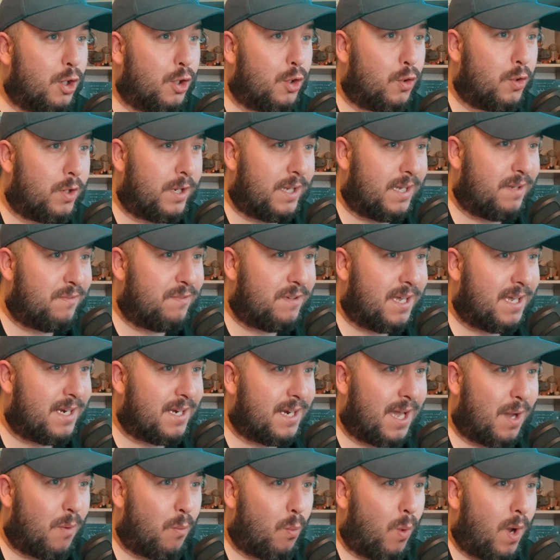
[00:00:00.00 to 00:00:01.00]
Good
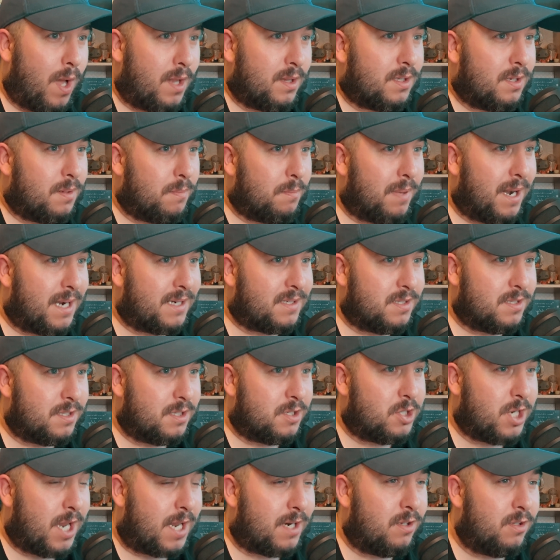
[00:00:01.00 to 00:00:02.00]
evening and welcome back to the
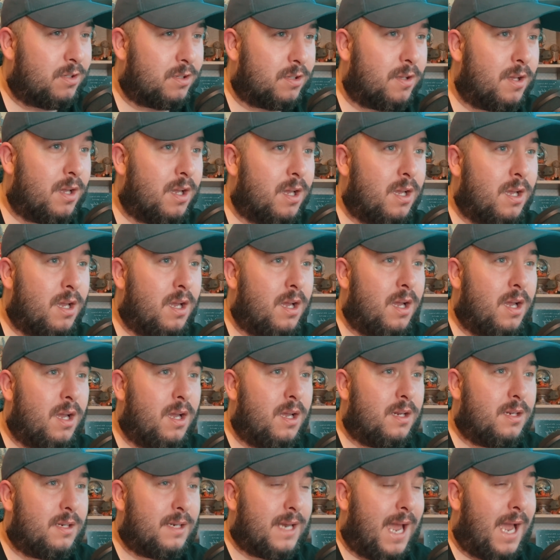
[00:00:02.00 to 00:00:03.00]
channel.
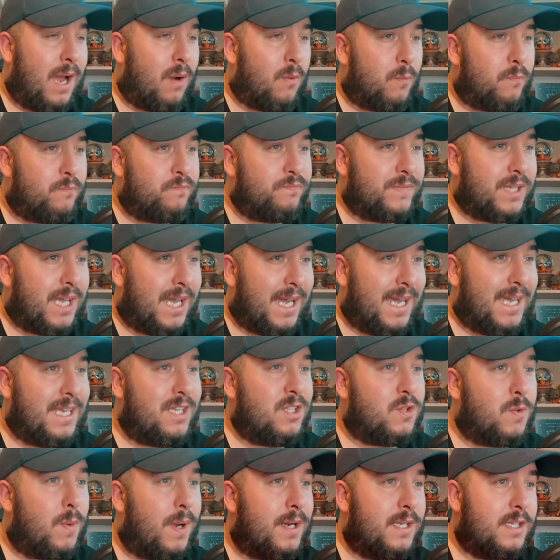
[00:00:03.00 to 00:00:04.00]
Now,
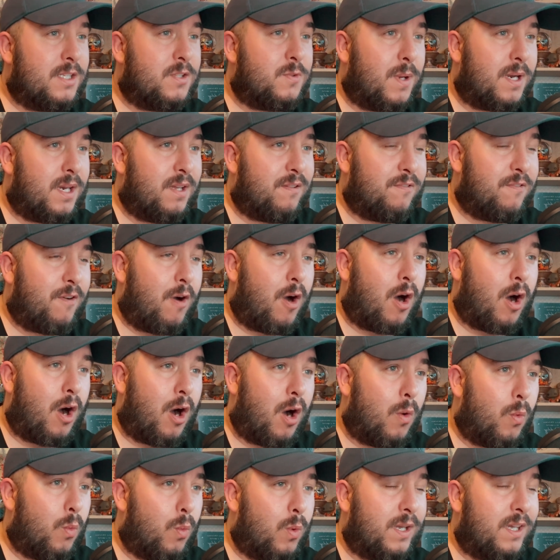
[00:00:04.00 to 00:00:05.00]
in
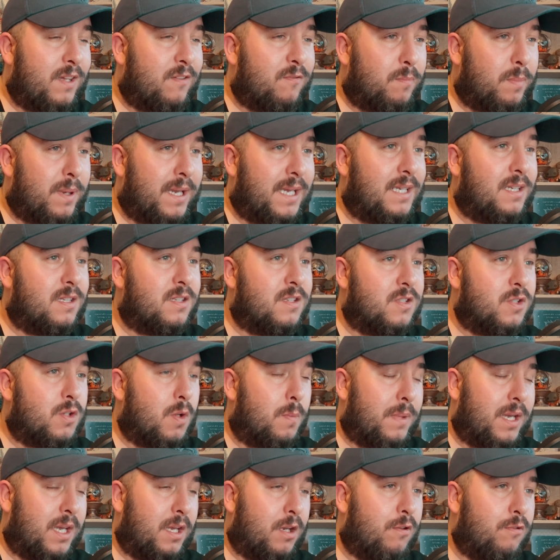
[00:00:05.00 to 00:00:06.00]
2024, we've been to
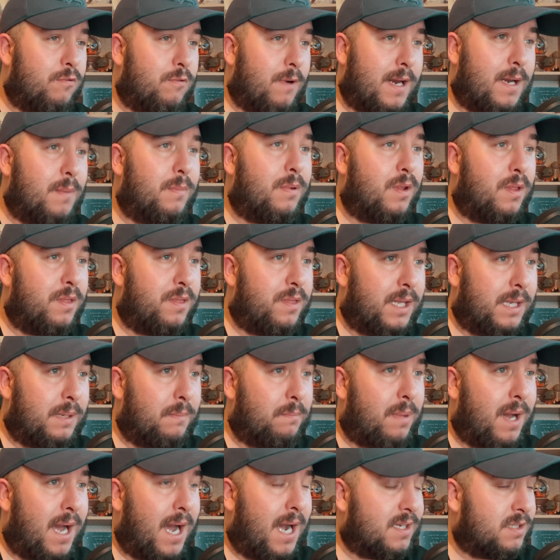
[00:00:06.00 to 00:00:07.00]
some incredible
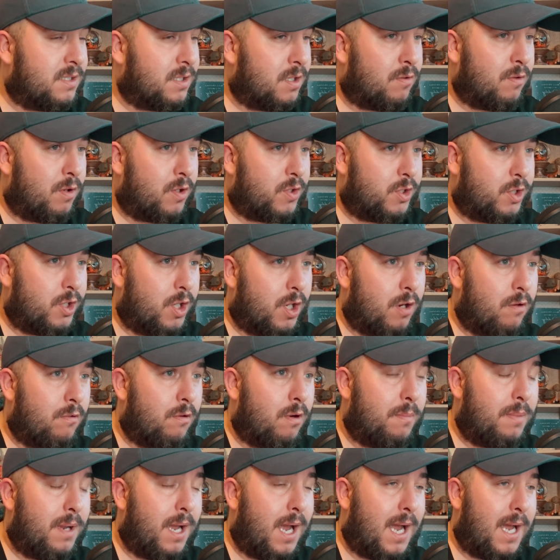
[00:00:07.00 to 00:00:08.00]
theme parks across
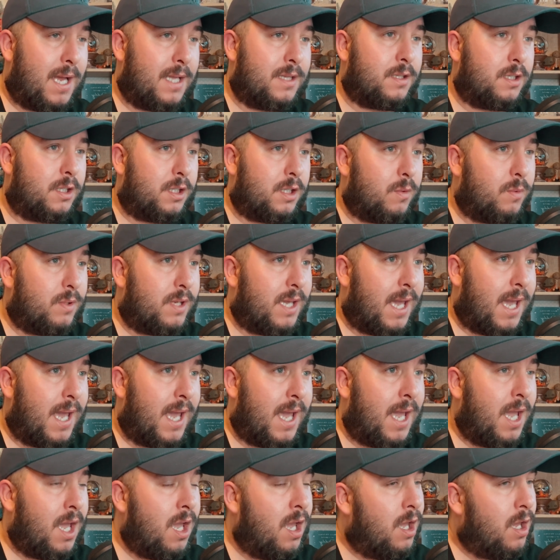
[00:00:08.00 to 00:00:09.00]
Europe and the
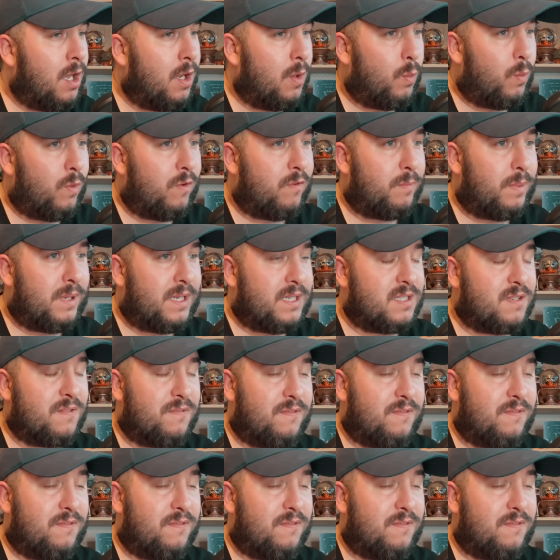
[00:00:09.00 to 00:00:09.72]
UK. We've been to